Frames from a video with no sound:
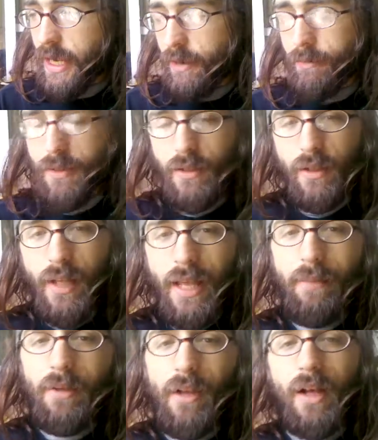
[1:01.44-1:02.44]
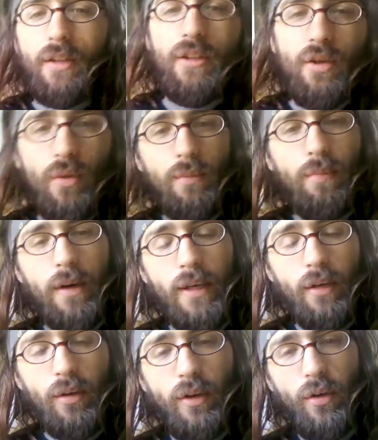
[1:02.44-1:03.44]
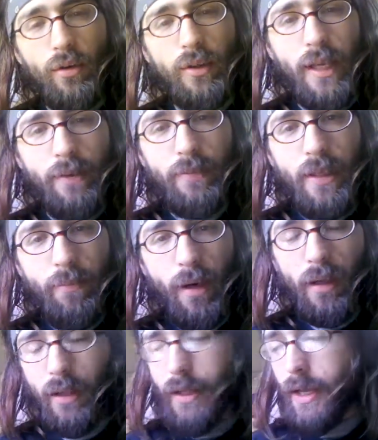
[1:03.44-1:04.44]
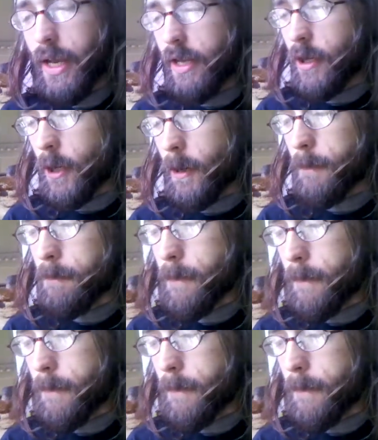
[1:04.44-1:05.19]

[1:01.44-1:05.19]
taped the label onto an old empty bottle of Jaeger.